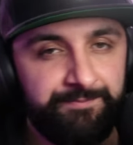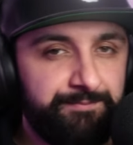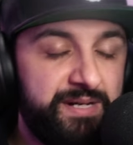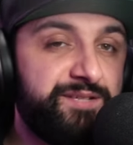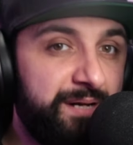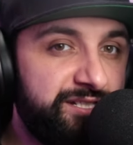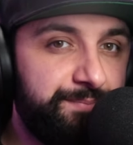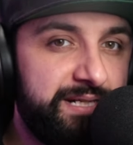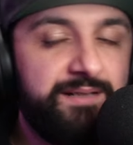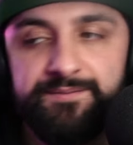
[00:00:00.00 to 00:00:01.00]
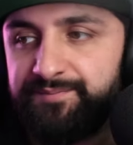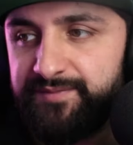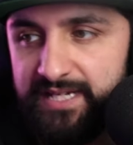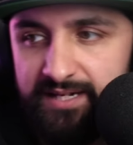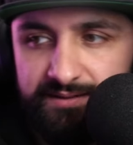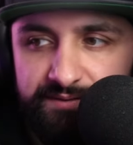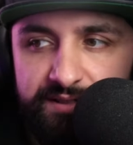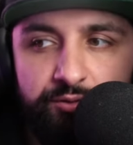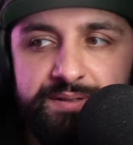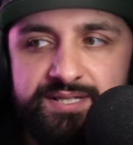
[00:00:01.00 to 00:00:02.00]
But it's multiplayer. Yeah,
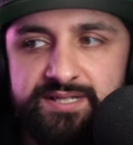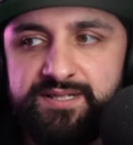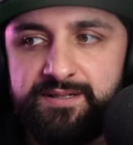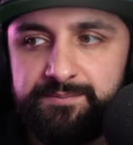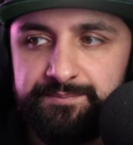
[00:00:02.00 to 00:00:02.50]
it'll be 60.